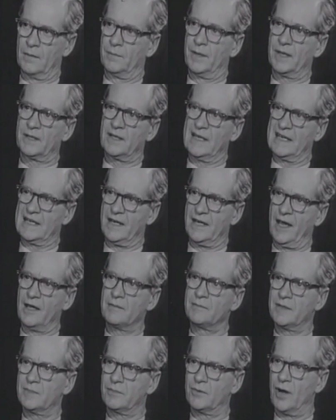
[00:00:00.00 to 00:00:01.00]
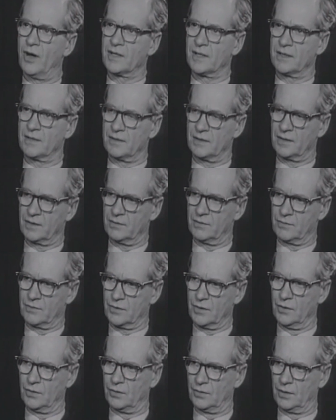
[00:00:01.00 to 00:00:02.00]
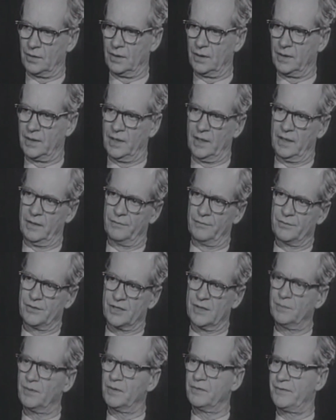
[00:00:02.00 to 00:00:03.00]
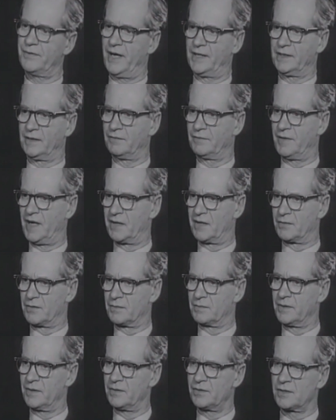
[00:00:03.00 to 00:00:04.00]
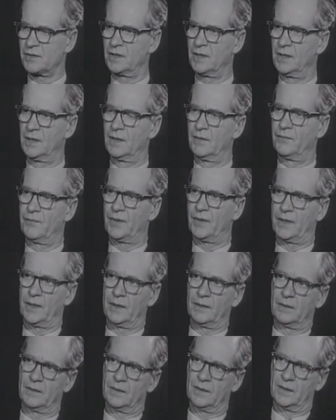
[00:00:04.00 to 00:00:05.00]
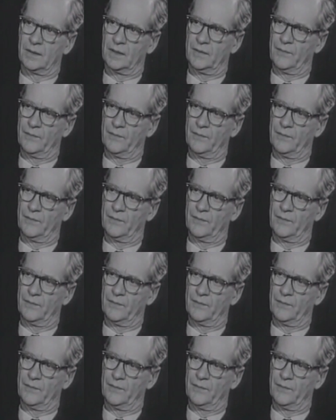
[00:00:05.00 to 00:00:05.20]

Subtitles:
But they can be brought under the control of simplified environments, and